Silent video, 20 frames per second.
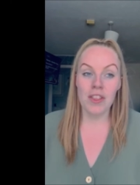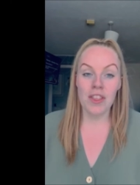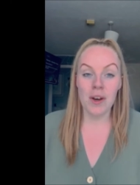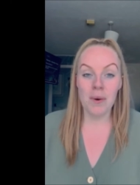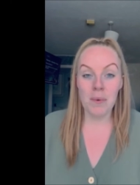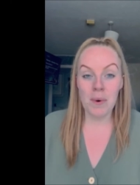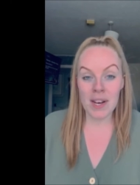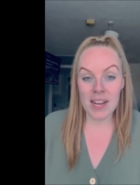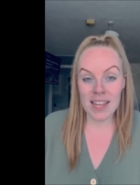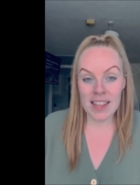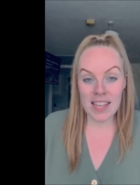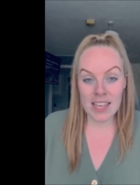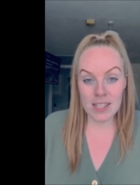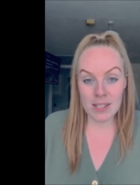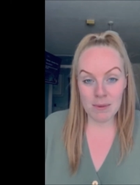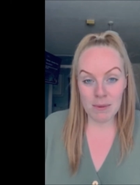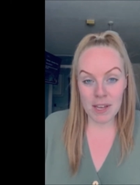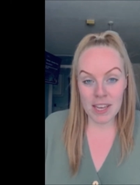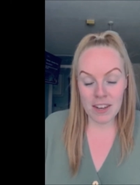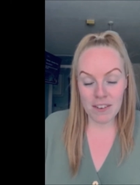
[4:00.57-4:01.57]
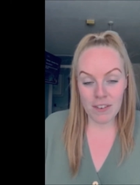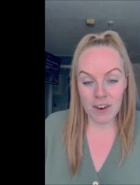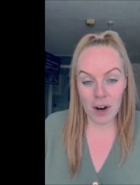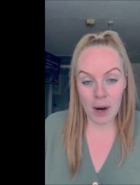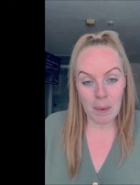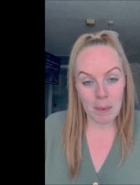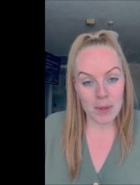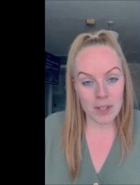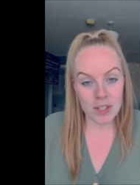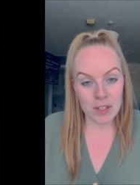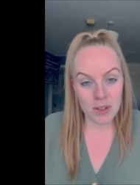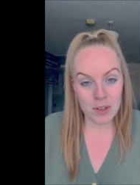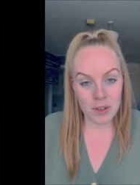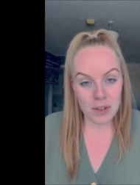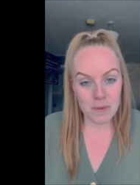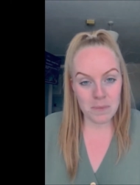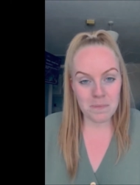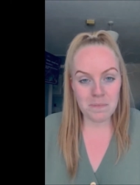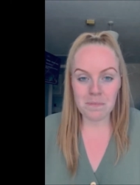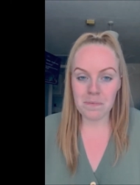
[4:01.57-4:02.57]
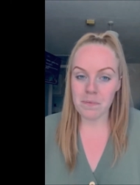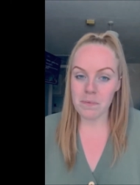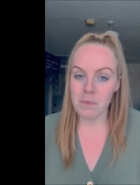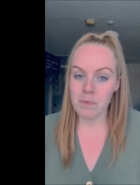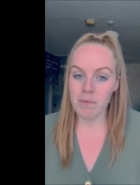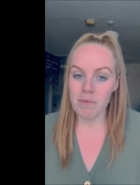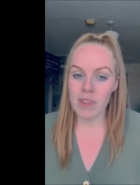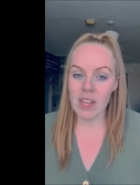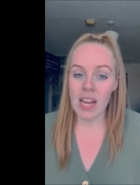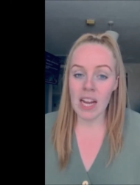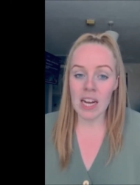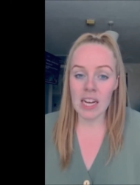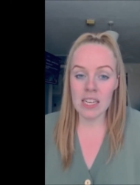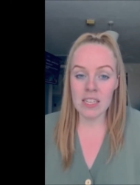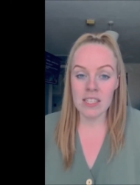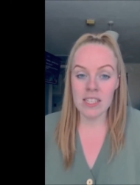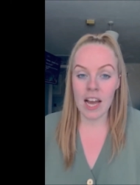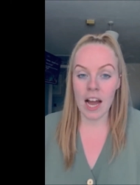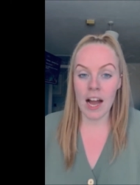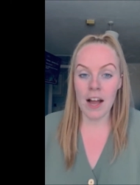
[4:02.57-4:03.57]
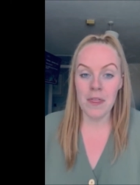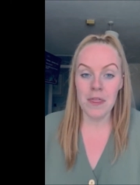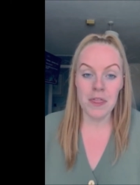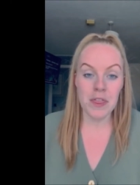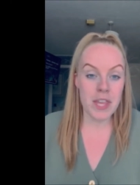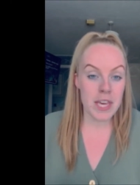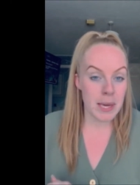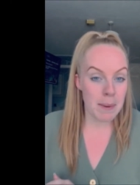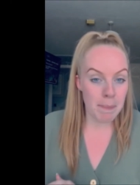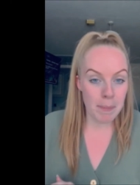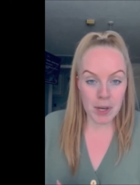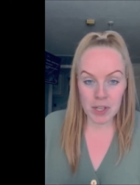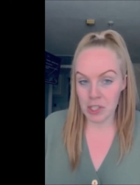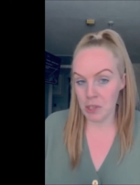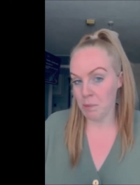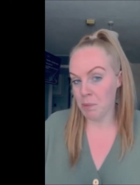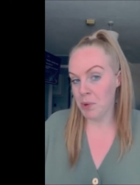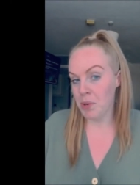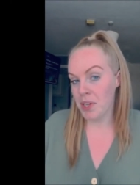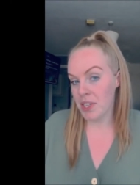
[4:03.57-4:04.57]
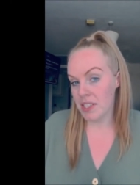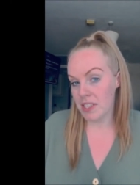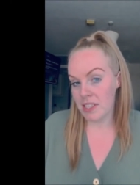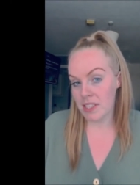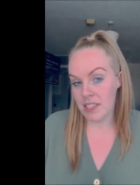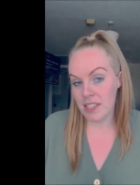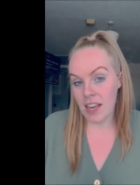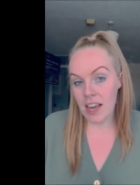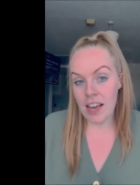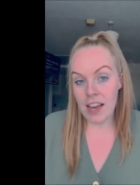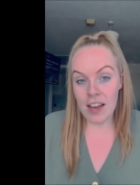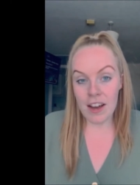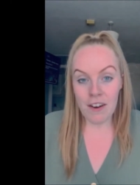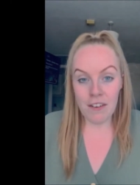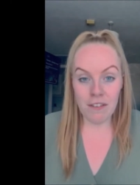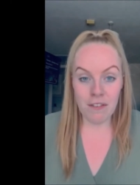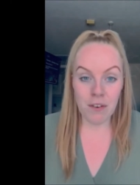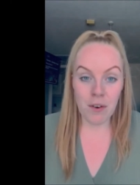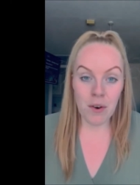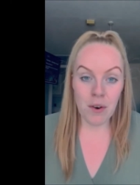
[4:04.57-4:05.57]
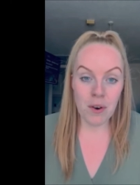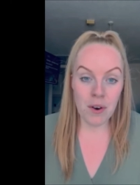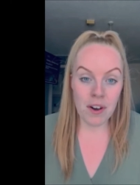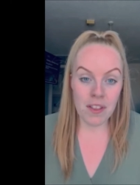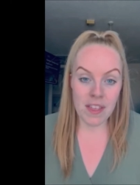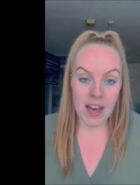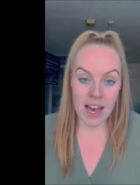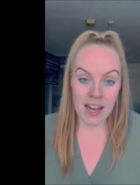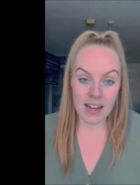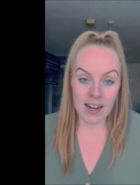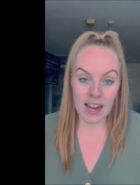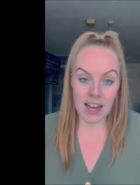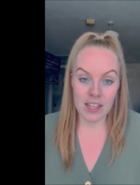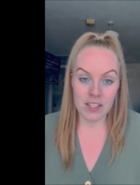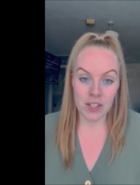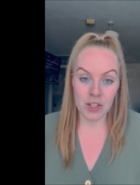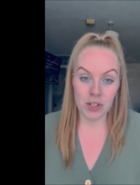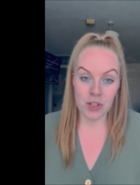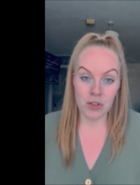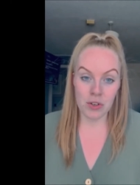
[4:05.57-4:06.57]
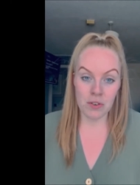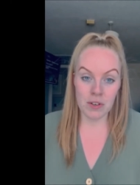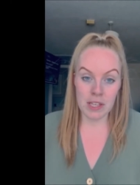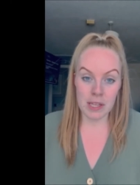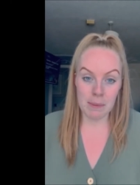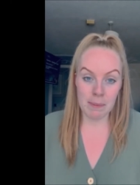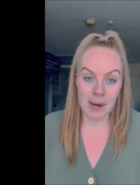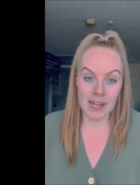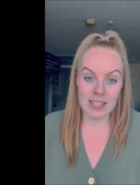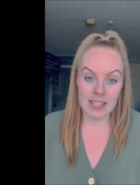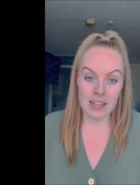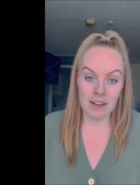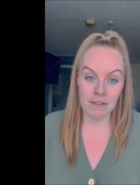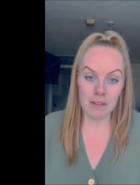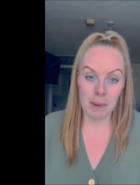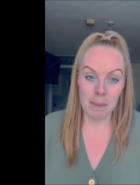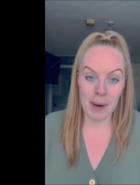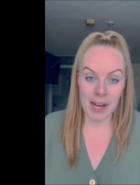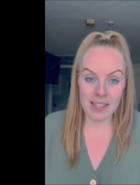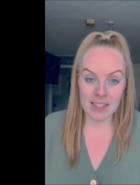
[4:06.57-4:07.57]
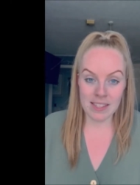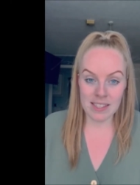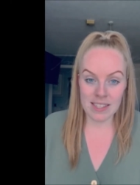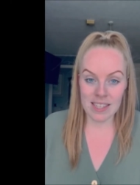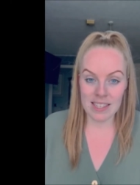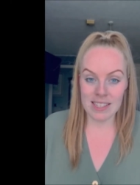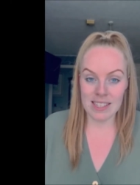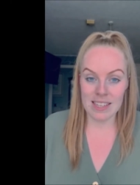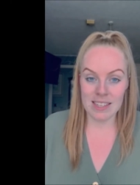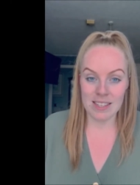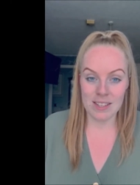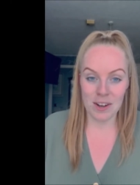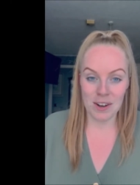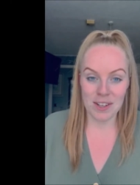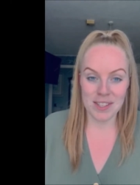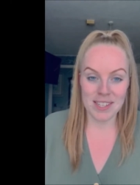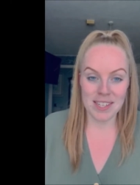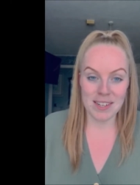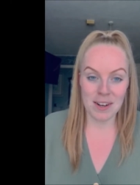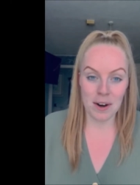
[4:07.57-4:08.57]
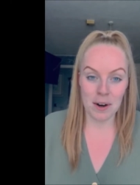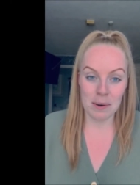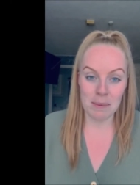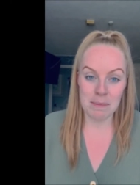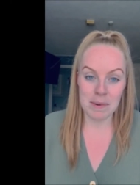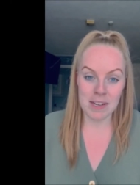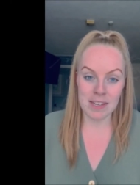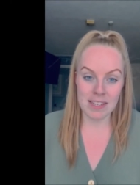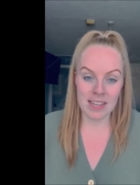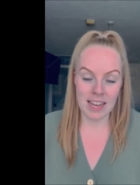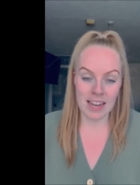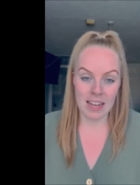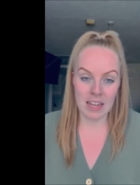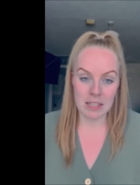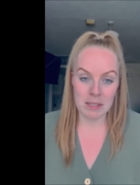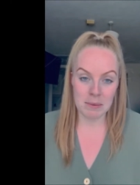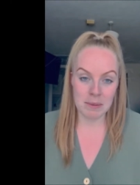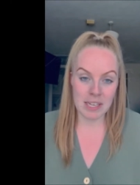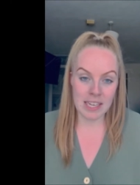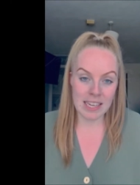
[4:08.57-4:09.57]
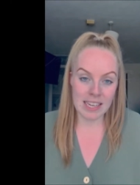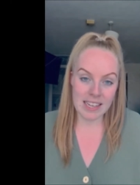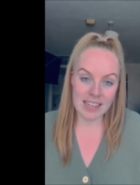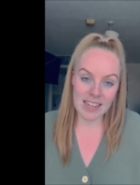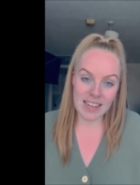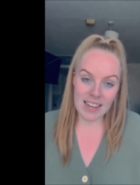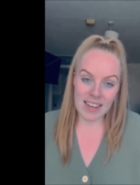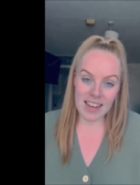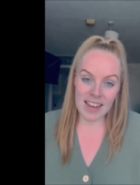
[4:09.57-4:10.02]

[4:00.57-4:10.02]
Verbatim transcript: the winner this week for upper school has earned the most points for their class during the Battle of the Bands since it started on Monday last week.